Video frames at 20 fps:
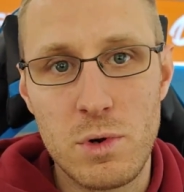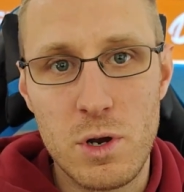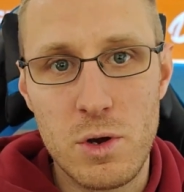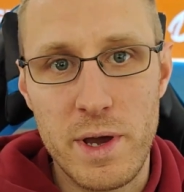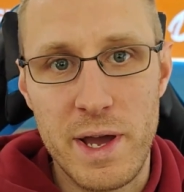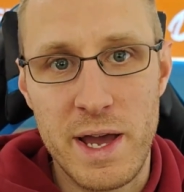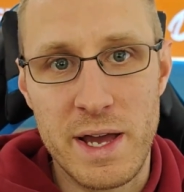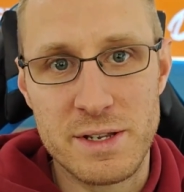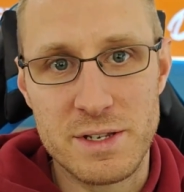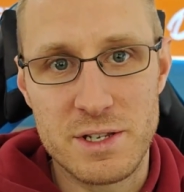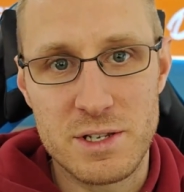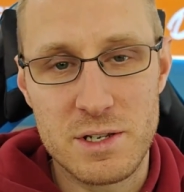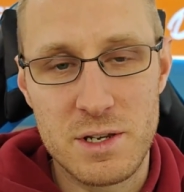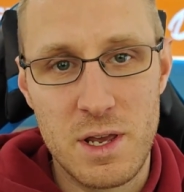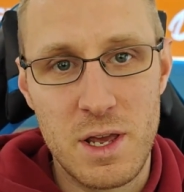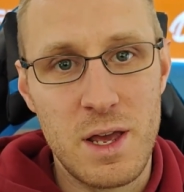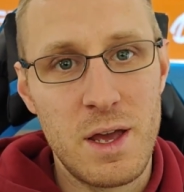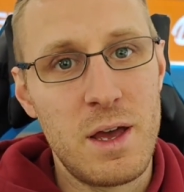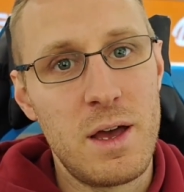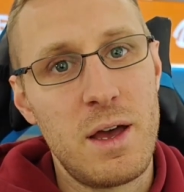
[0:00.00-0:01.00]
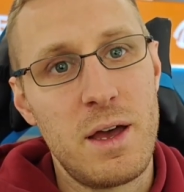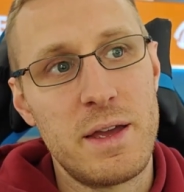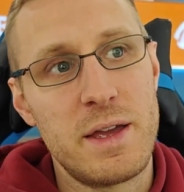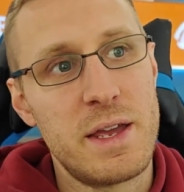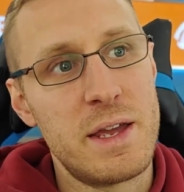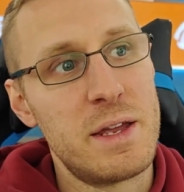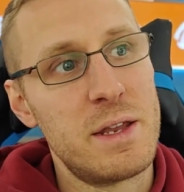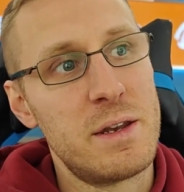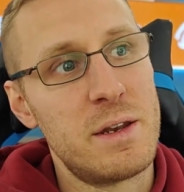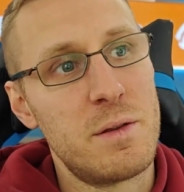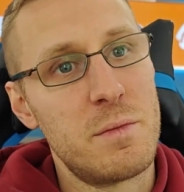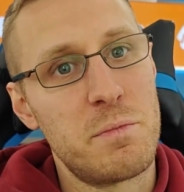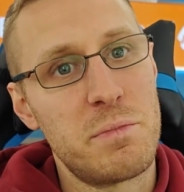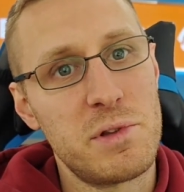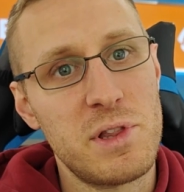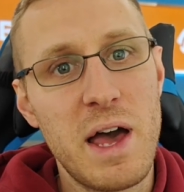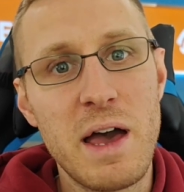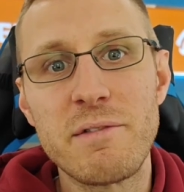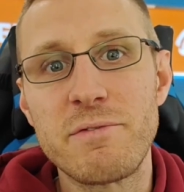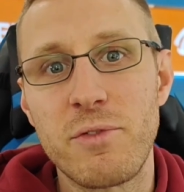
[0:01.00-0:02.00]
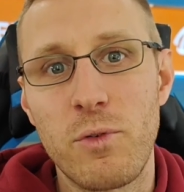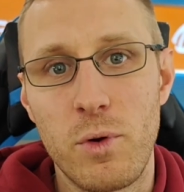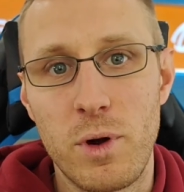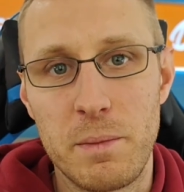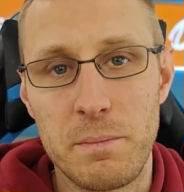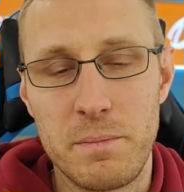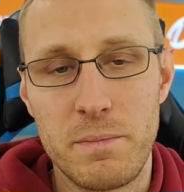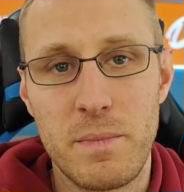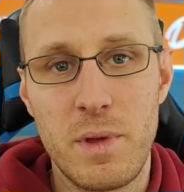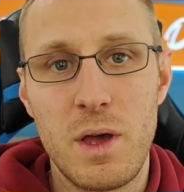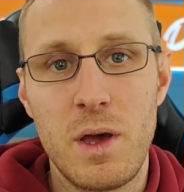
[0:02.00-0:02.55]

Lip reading: ROAS in platform,